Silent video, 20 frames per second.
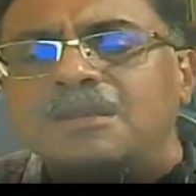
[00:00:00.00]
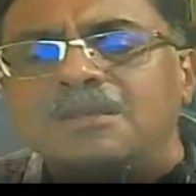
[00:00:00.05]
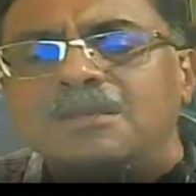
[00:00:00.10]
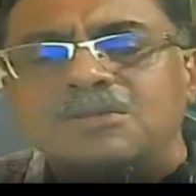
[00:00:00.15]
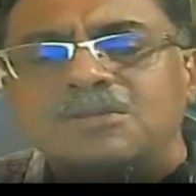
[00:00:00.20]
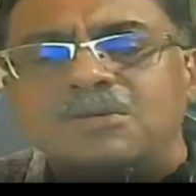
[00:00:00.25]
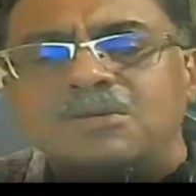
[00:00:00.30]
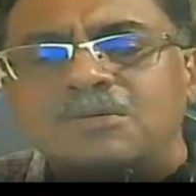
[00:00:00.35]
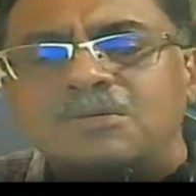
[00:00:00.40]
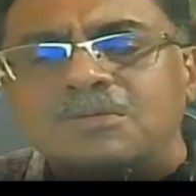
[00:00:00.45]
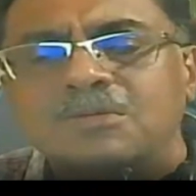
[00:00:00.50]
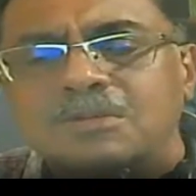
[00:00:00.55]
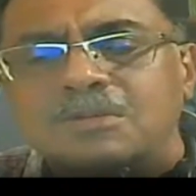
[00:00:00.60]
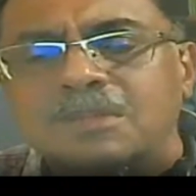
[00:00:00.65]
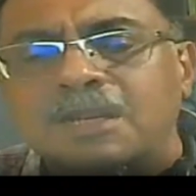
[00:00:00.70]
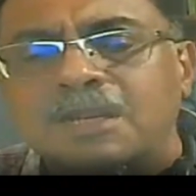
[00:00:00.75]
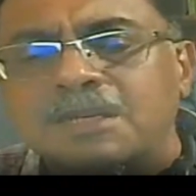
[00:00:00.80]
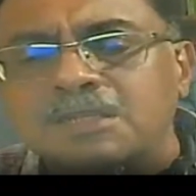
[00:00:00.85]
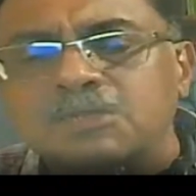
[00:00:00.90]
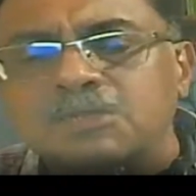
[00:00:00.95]
So
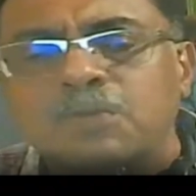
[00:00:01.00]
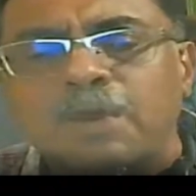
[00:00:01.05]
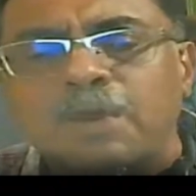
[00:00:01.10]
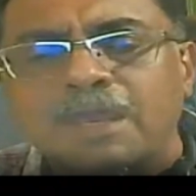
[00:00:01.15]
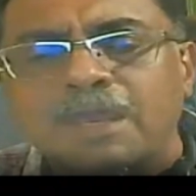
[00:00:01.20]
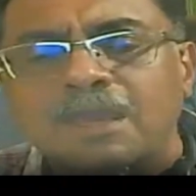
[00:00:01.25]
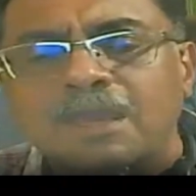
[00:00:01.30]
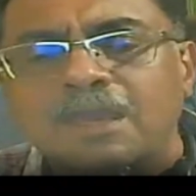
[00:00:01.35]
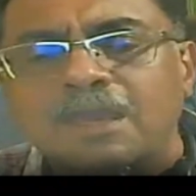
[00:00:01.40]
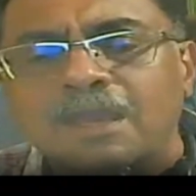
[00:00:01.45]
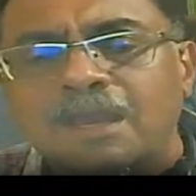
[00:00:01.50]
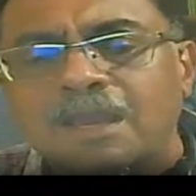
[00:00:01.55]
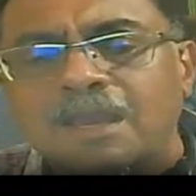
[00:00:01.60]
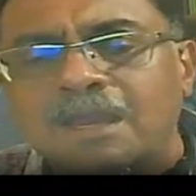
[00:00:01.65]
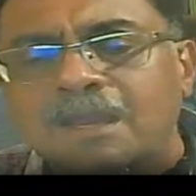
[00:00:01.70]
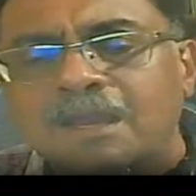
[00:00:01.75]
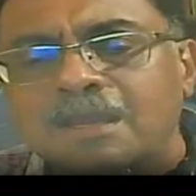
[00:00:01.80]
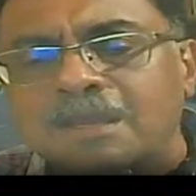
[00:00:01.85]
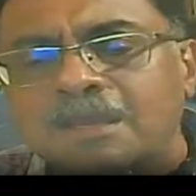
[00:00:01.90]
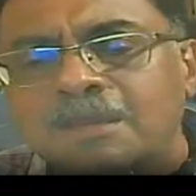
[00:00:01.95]
that is why
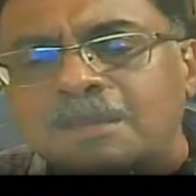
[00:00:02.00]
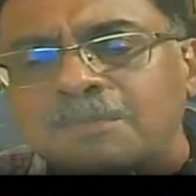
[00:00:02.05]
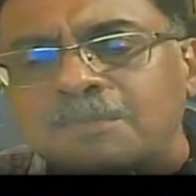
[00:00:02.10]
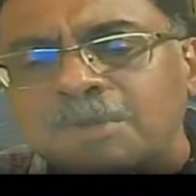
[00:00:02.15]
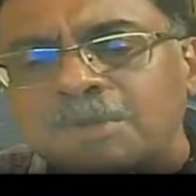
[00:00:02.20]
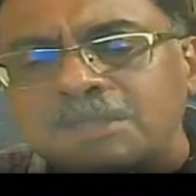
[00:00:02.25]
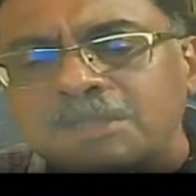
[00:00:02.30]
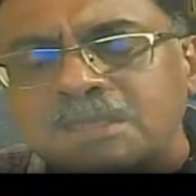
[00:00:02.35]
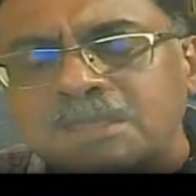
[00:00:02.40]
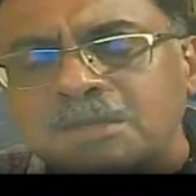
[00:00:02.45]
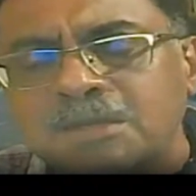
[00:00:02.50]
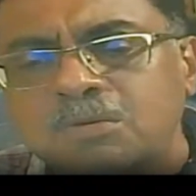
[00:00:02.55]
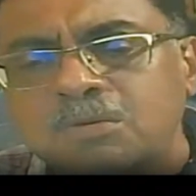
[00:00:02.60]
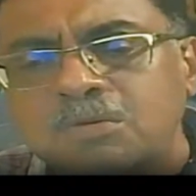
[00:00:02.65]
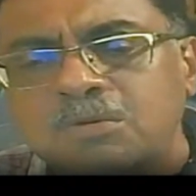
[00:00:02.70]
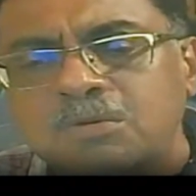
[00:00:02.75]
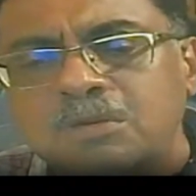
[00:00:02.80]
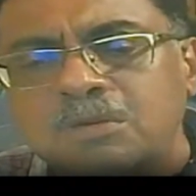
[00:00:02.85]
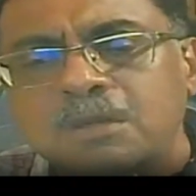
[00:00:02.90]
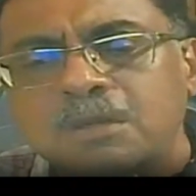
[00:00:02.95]
a person
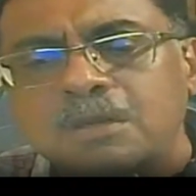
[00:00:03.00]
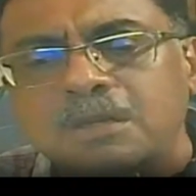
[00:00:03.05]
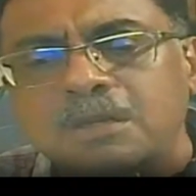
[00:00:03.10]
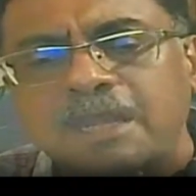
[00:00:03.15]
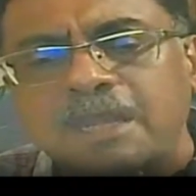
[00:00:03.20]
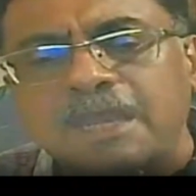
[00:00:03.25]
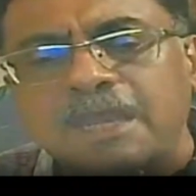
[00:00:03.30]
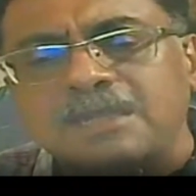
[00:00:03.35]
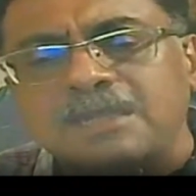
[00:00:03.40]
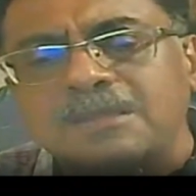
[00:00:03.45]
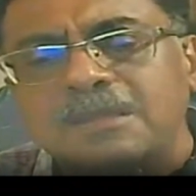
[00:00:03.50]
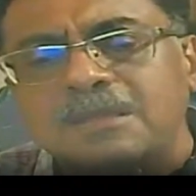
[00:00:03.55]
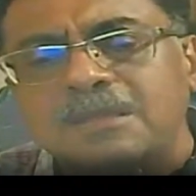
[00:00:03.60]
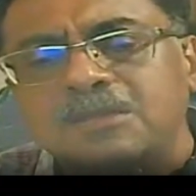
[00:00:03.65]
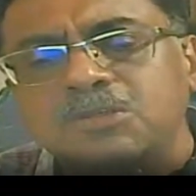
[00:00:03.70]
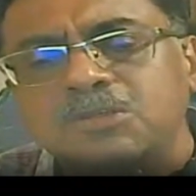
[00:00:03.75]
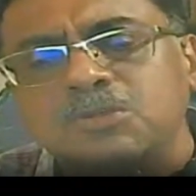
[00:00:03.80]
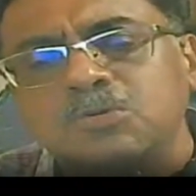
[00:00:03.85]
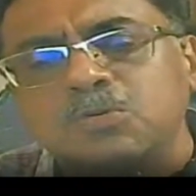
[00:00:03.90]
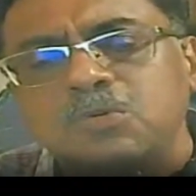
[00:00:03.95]
who take
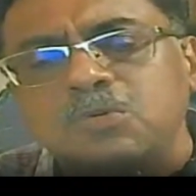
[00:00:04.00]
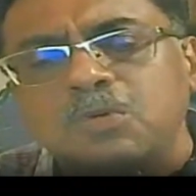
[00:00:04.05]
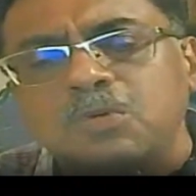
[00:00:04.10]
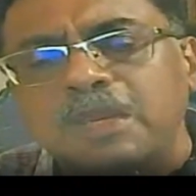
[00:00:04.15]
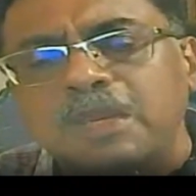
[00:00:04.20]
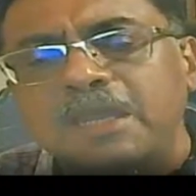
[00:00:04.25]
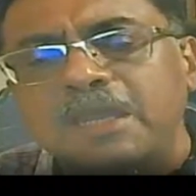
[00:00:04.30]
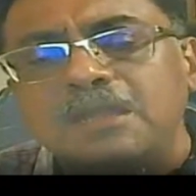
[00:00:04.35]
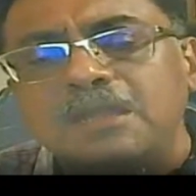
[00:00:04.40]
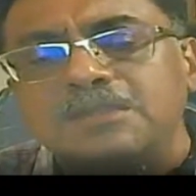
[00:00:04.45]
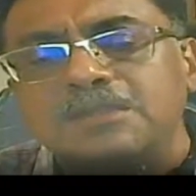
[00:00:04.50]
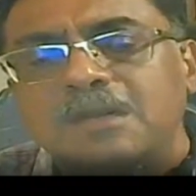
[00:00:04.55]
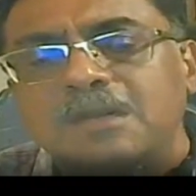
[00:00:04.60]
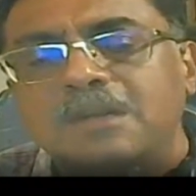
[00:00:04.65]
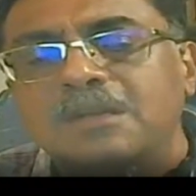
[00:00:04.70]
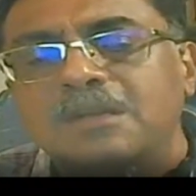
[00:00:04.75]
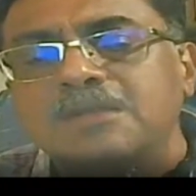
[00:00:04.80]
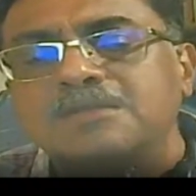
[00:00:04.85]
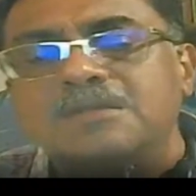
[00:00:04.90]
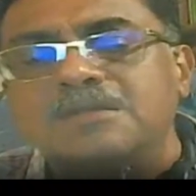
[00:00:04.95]
to legal
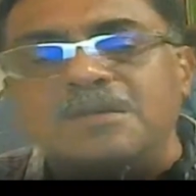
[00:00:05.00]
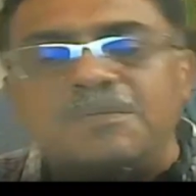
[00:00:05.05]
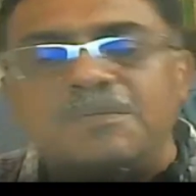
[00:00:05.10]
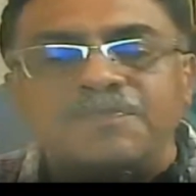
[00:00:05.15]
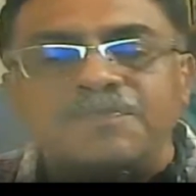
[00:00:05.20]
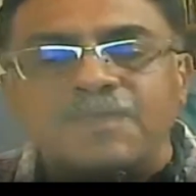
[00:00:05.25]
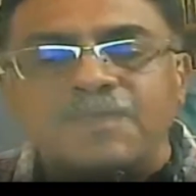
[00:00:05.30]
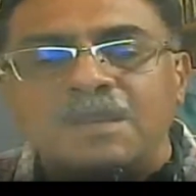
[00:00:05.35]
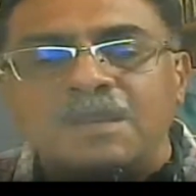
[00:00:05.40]
journalism,